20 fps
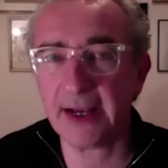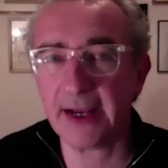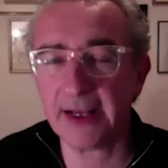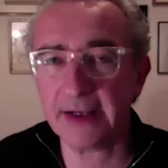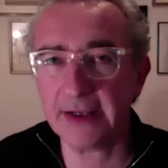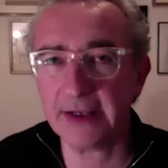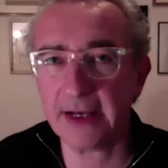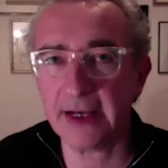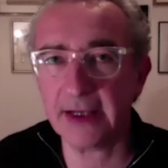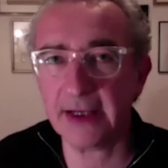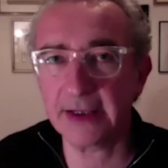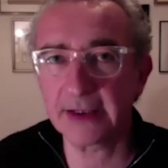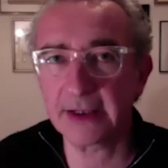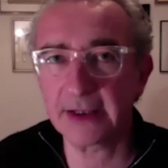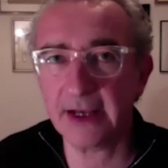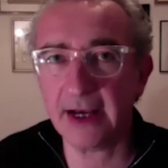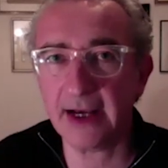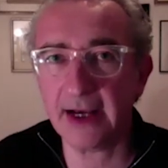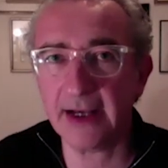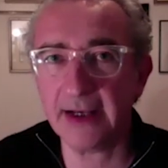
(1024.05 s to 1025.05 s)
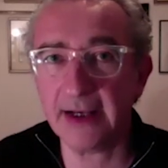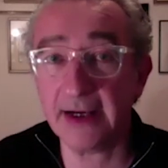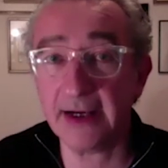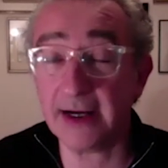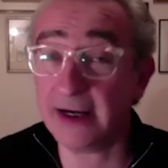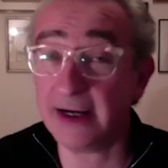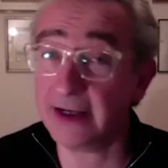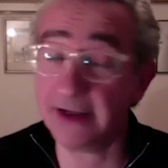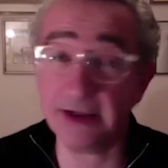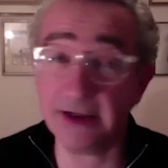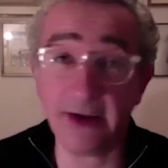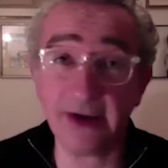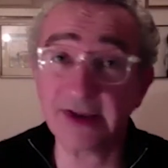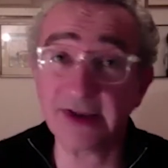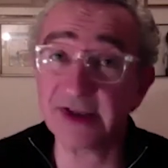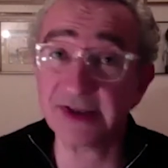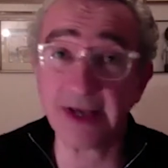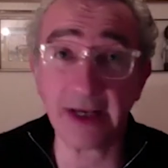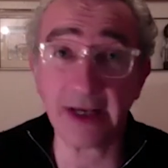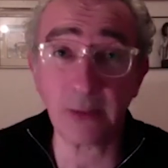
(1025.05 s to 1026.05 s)
And, and uh, you know, as
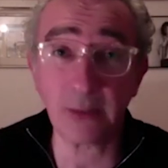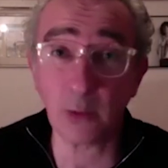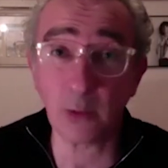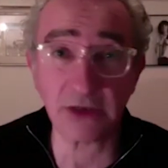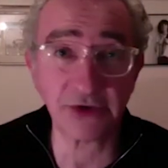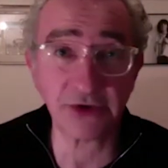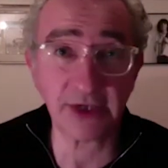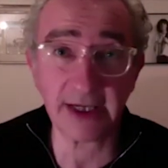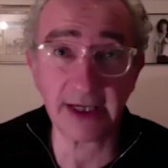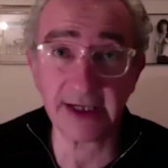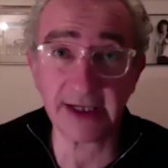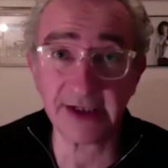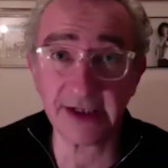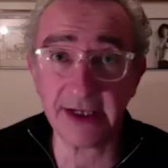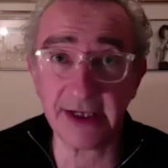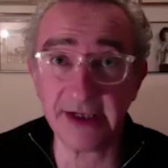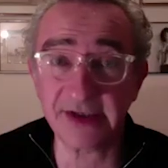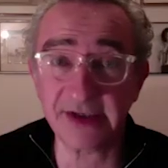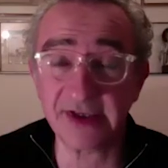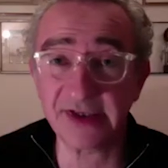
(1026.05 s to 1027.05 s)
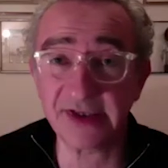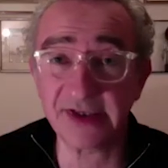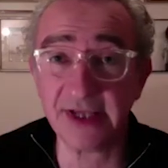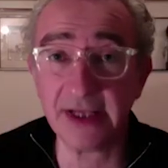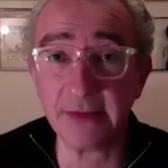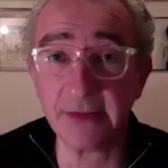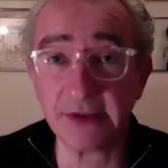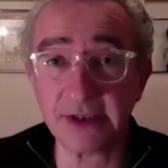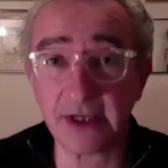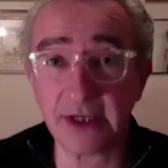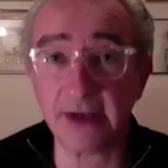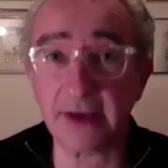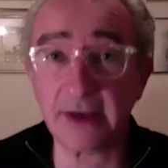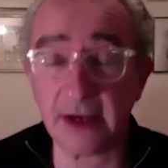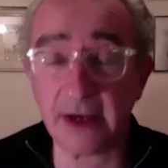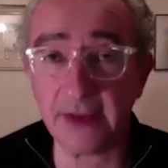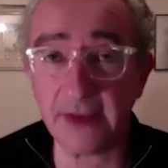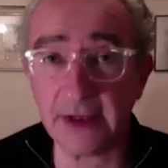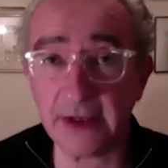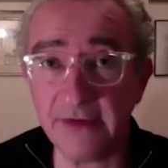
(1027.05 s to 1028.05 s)
I said, watching it, It's a Sin, which I,
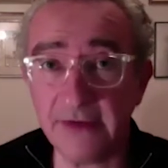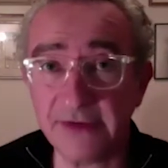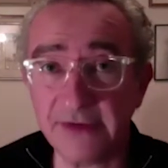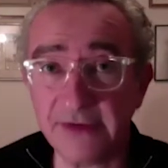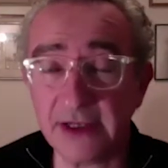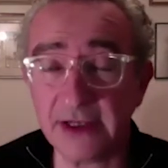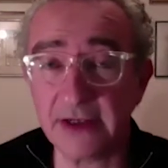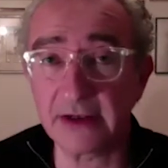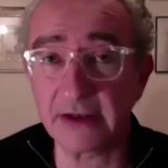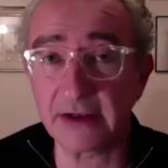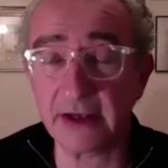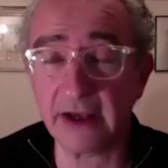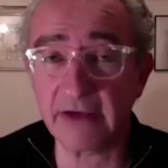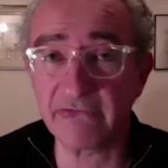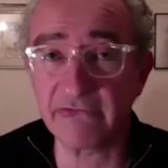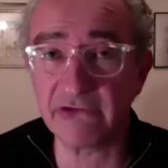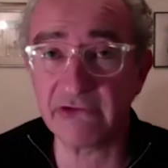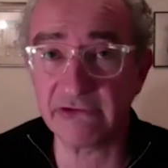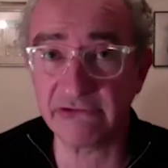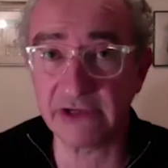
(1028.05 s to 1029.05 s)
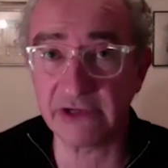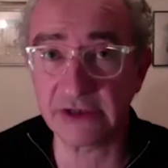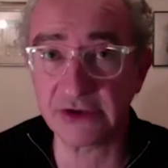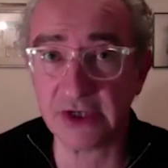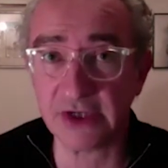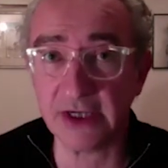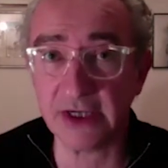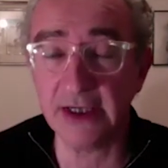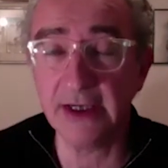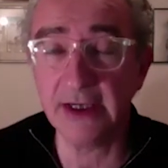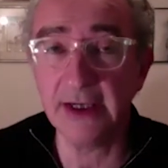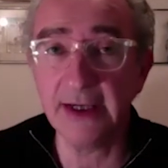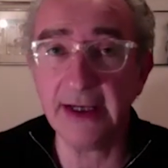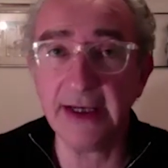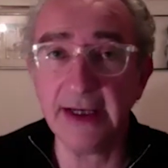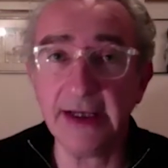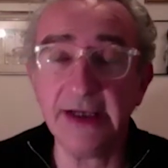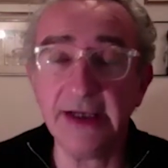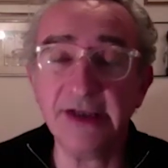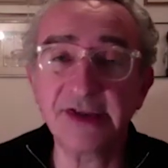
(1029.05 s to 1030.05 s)
I think you've seen, um, Roger,
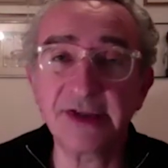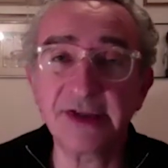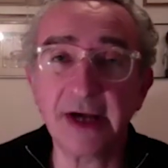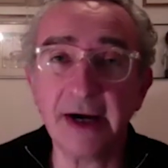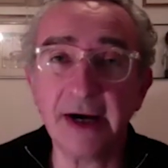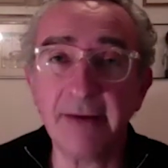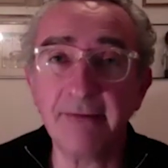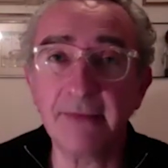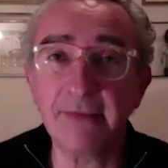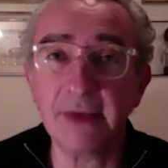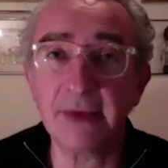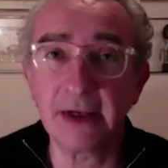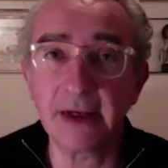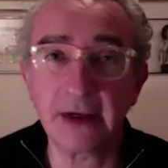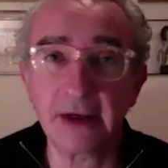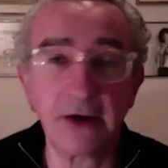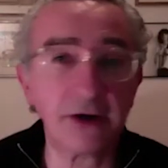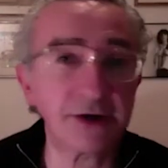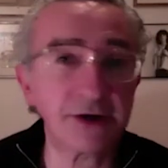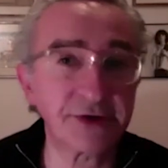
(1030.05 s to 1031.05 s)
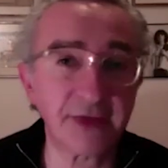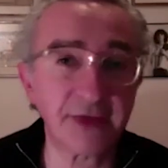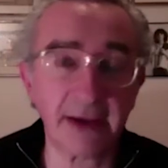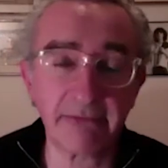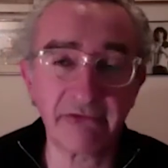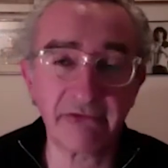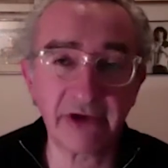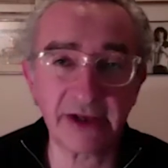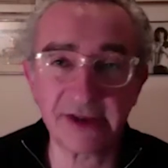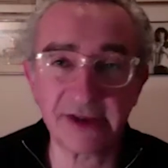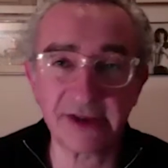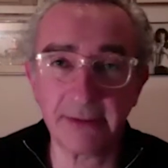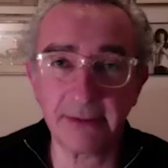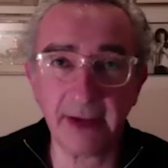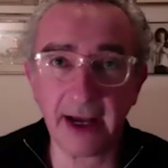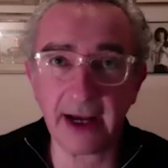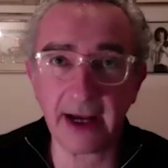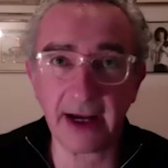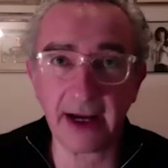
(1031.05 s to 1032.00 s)
is, yeah. um, gosh, that brings it back.